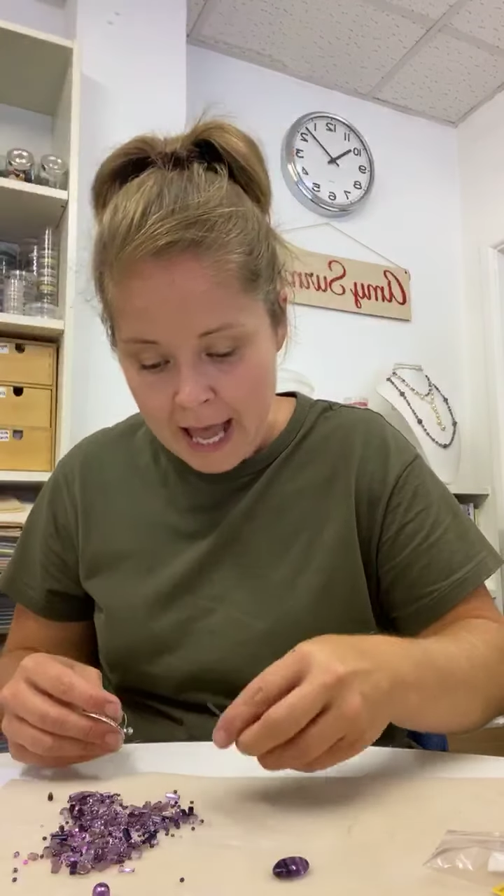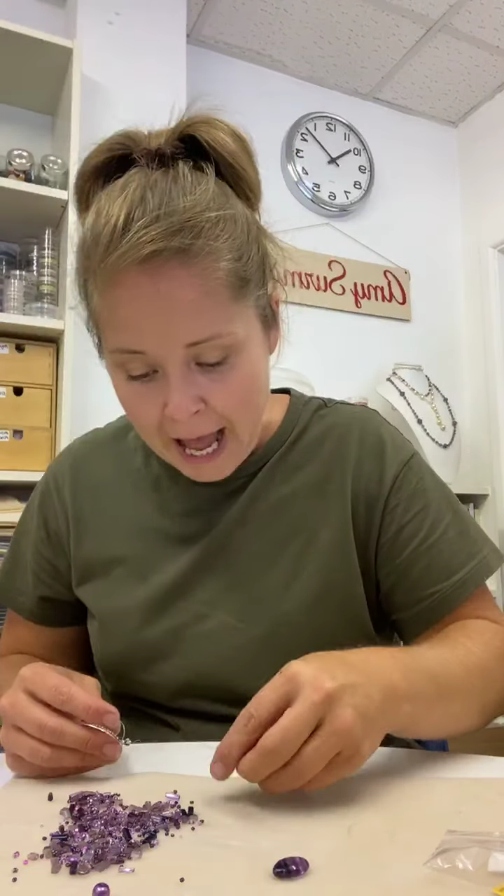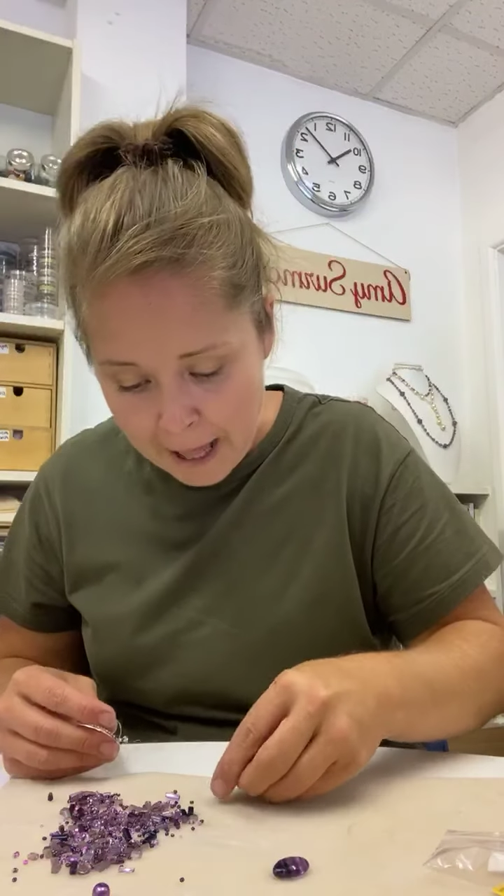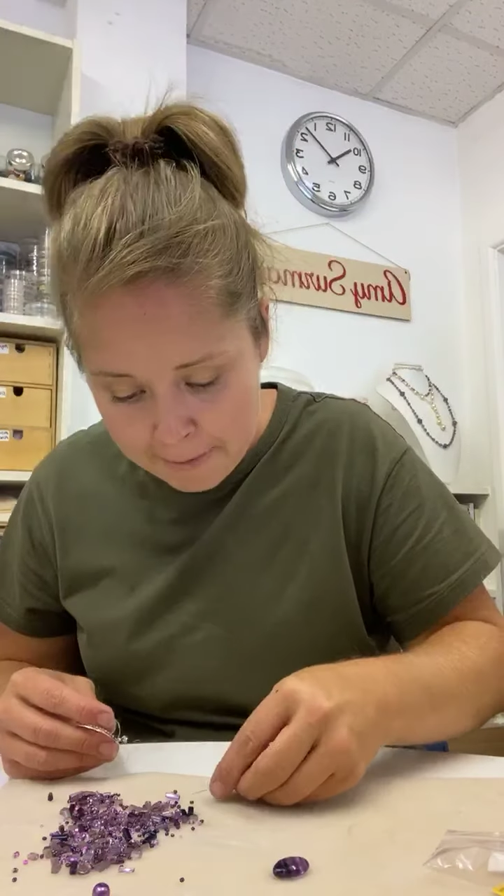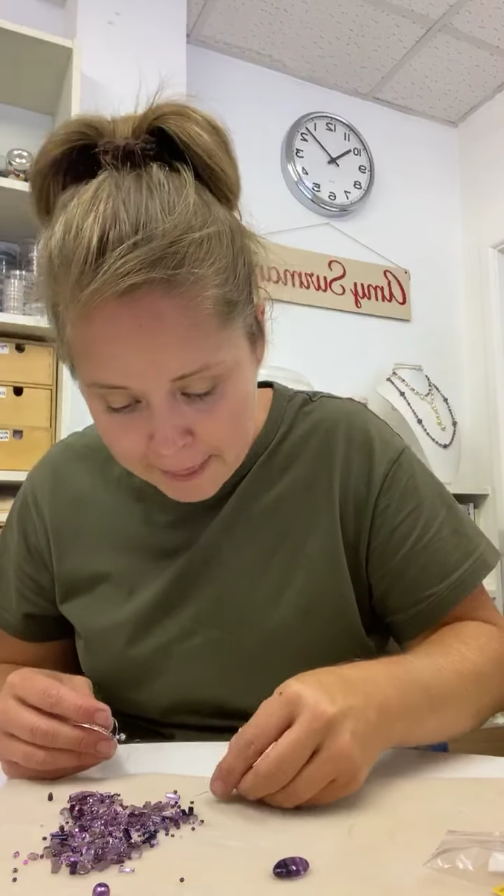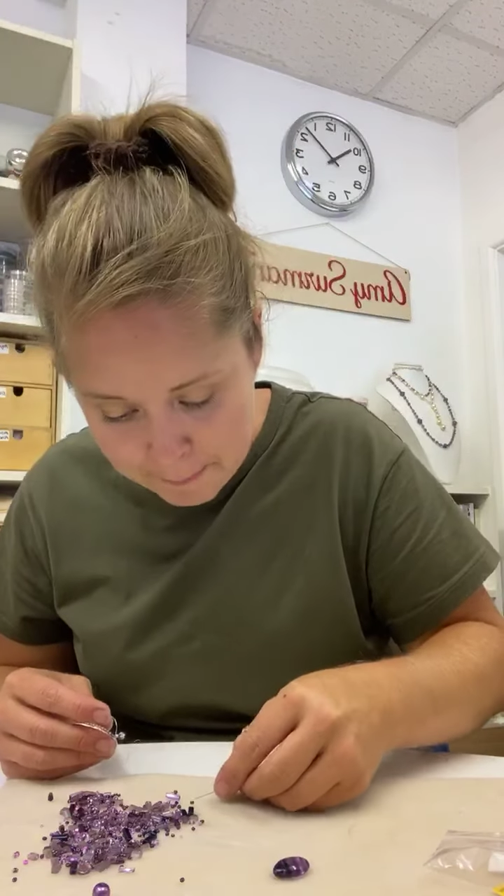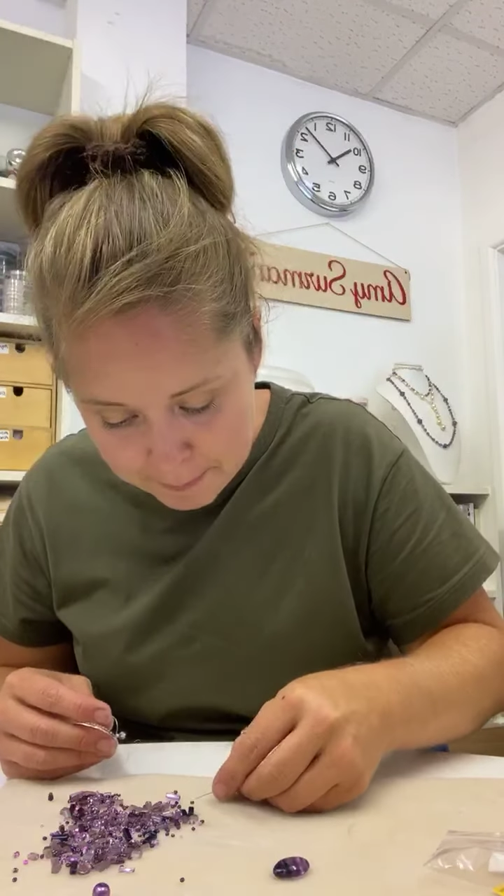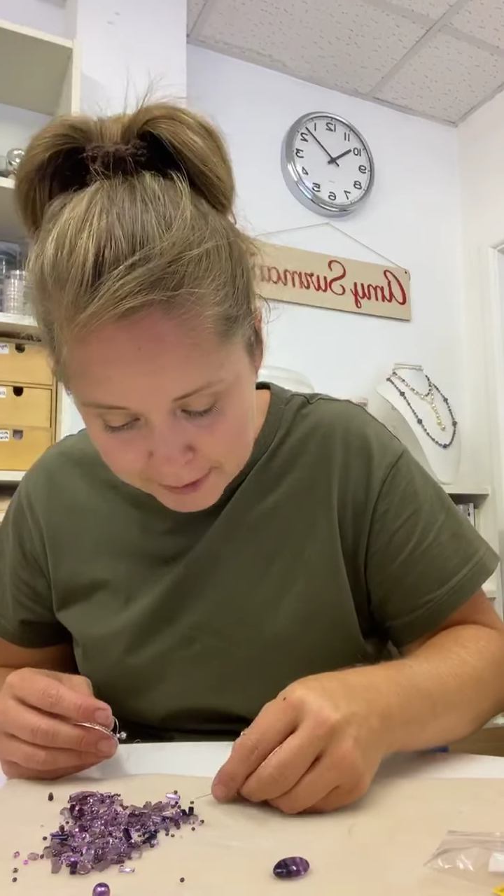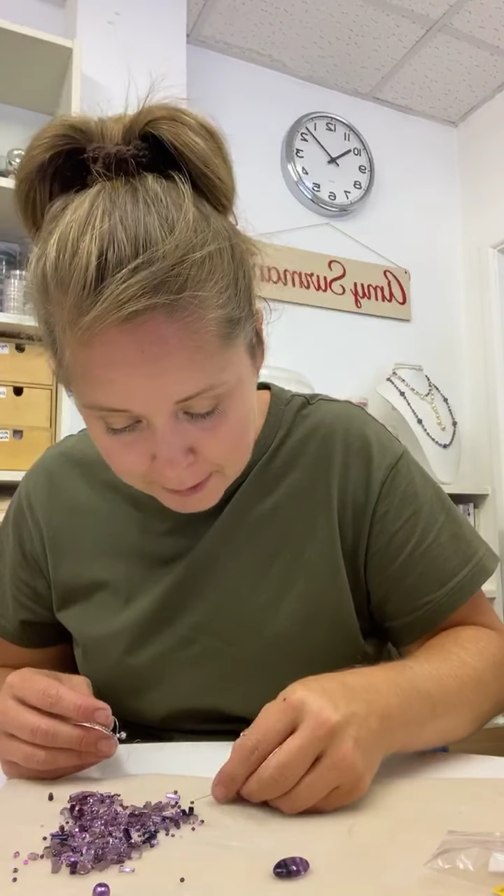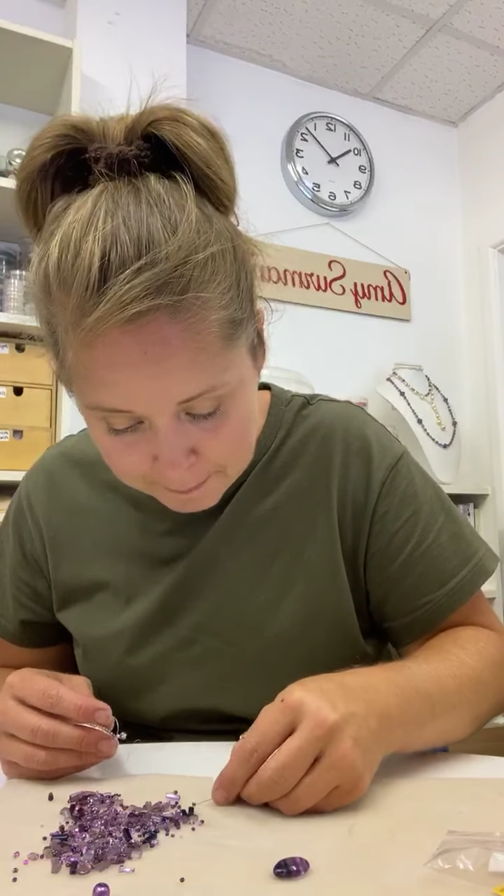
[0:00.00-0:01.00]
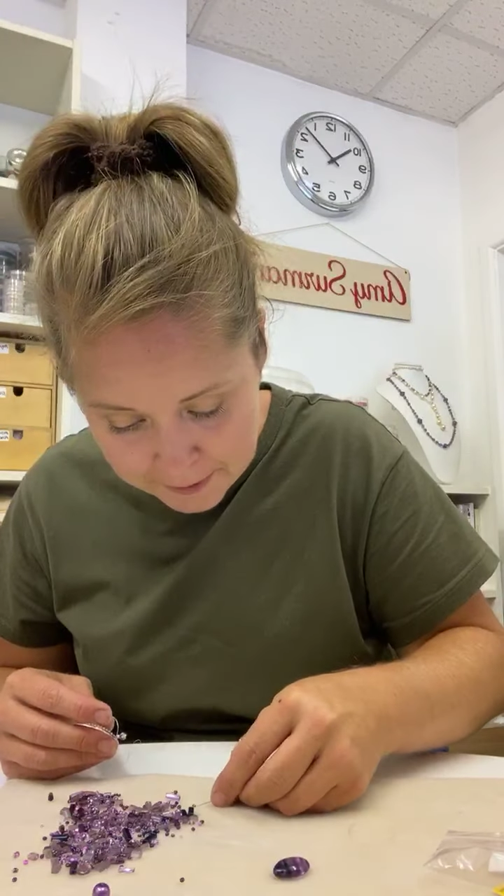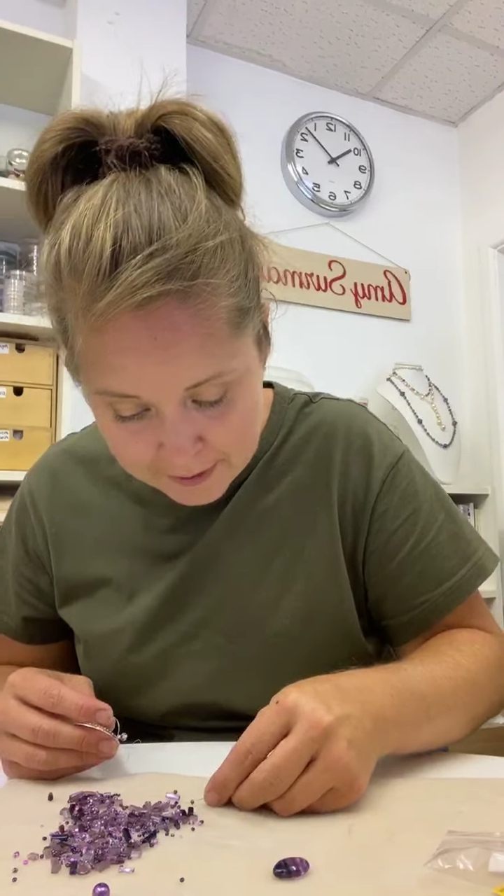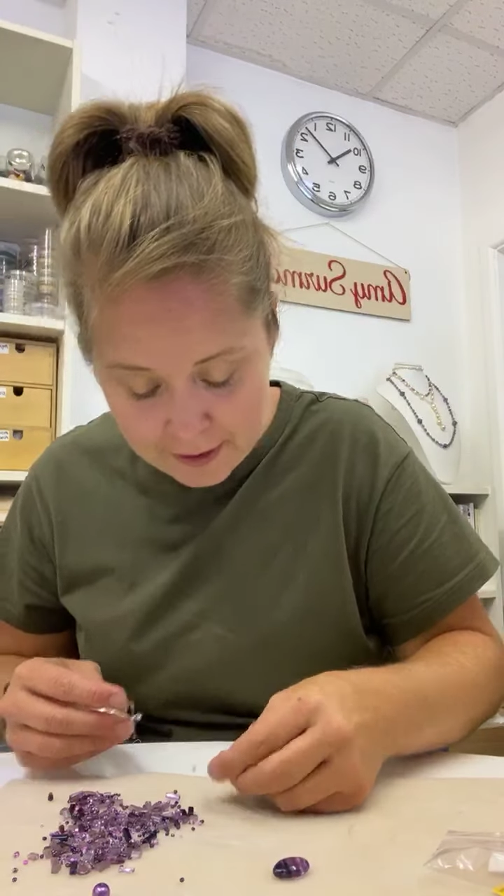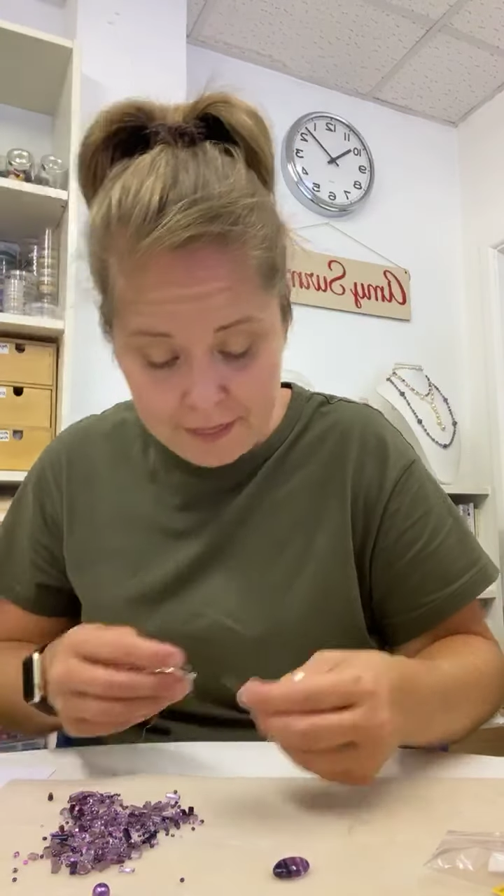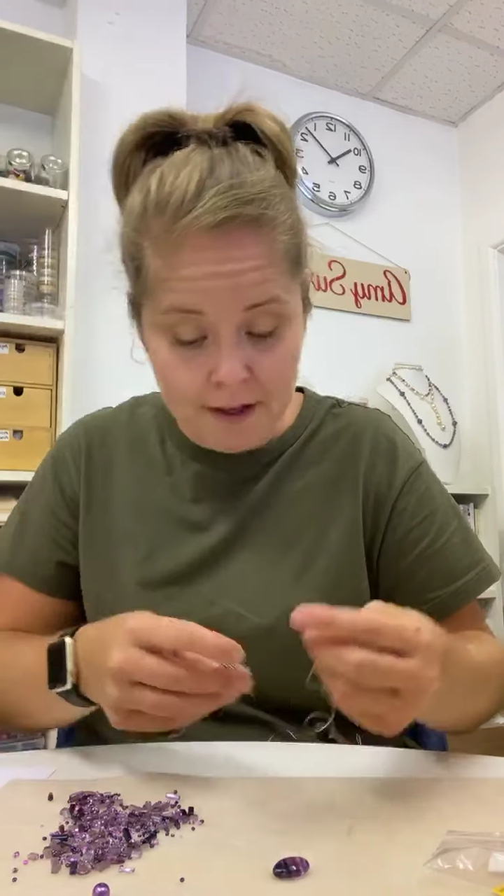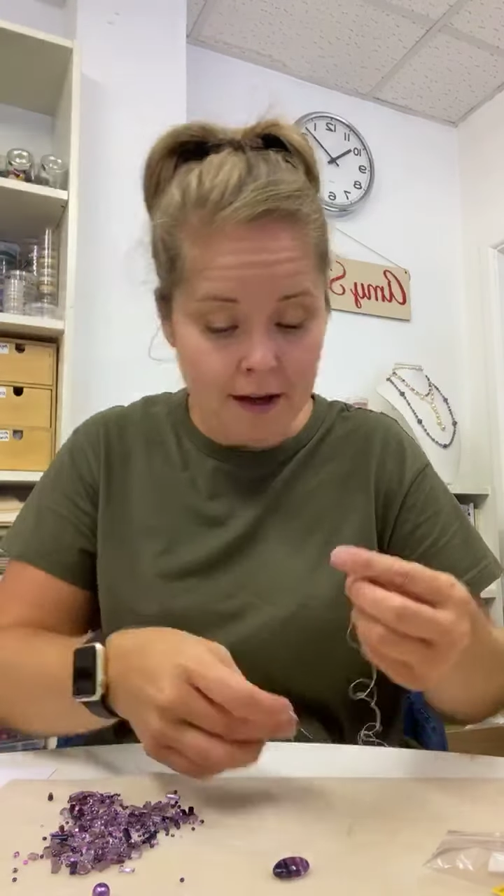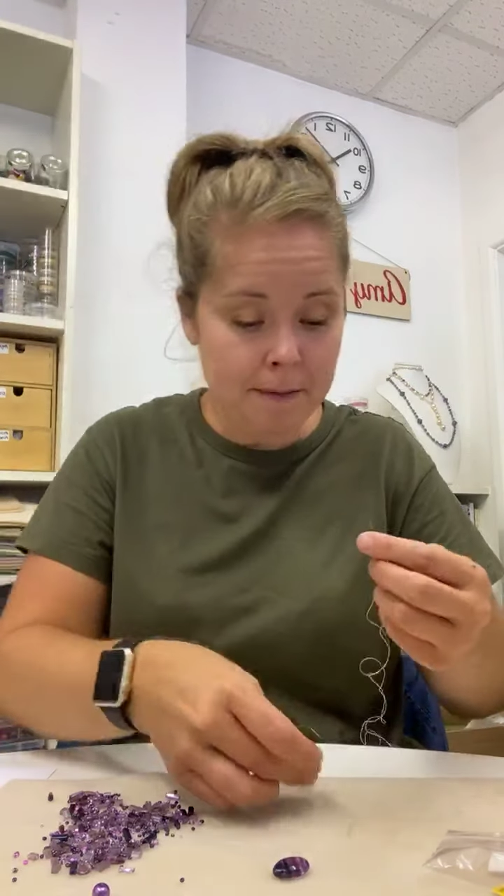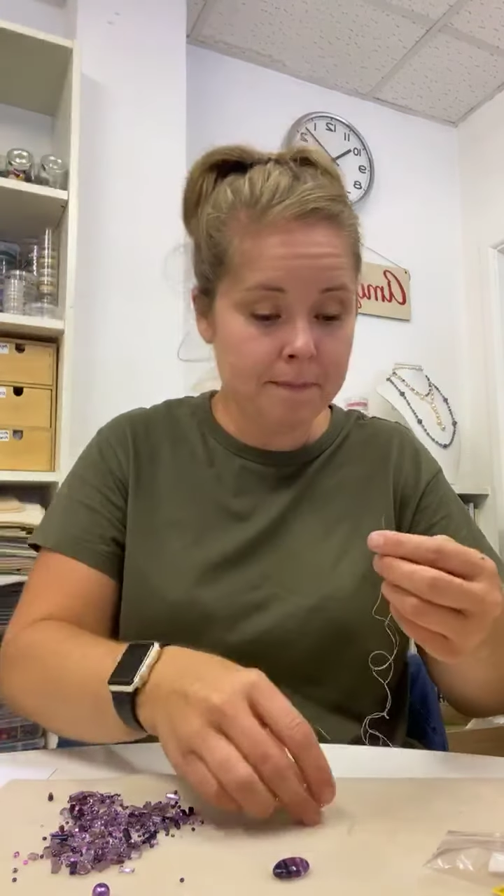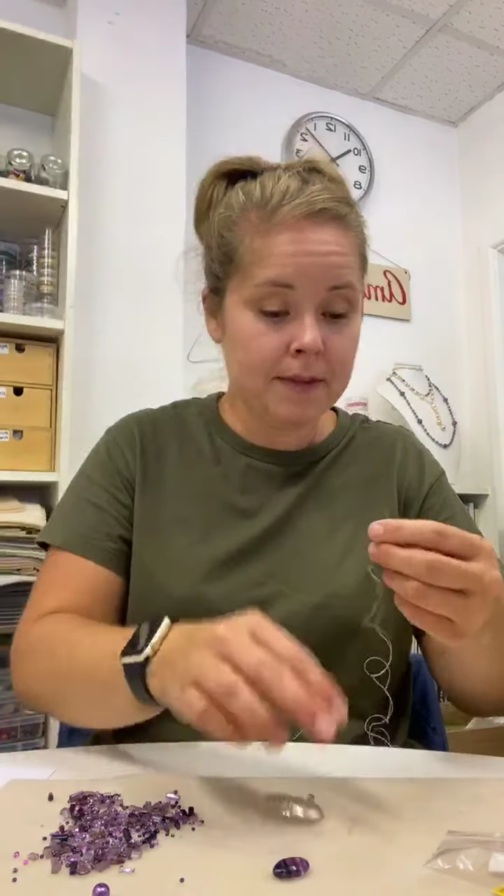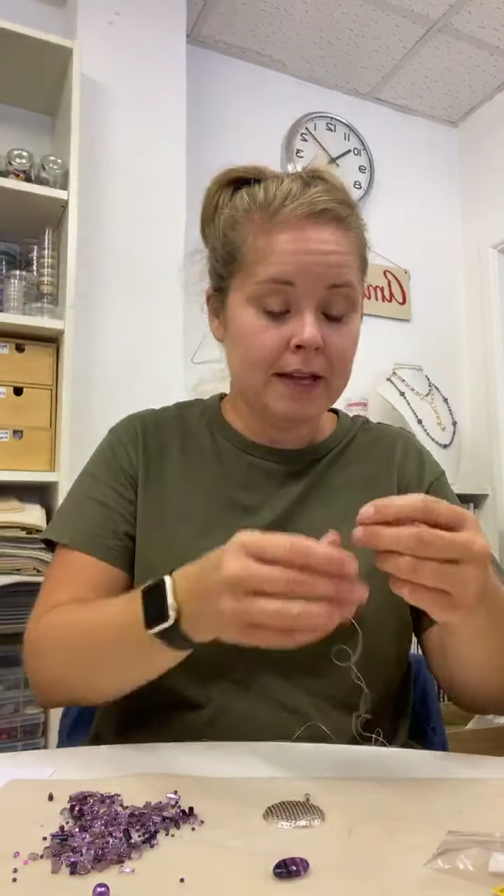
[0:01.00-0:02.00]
and then pick up another.